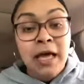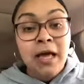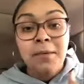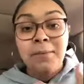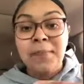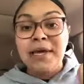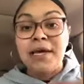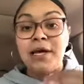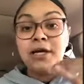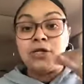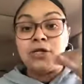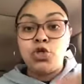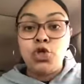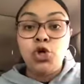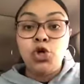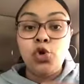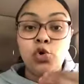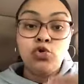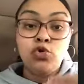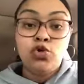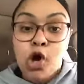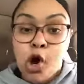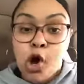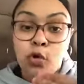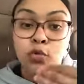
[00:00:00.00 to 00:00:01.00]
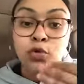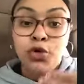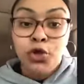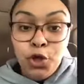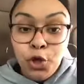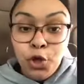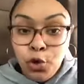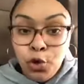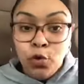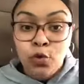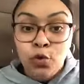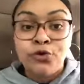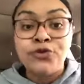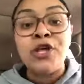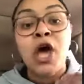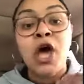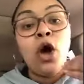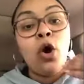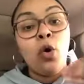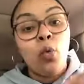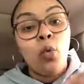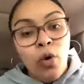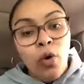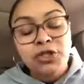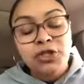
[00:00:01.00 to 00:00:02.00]
because you don't use
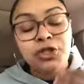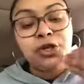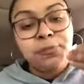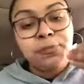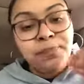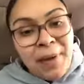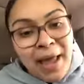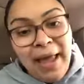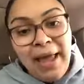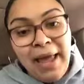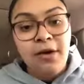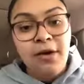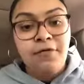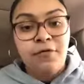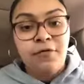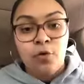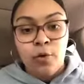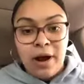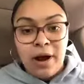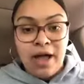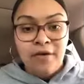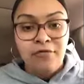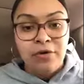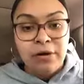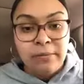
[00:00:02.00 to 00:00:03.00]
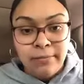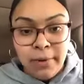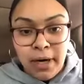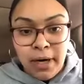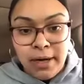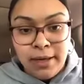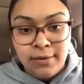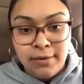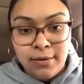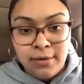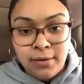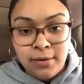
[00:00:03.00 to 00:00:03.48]
what you're paying for every month.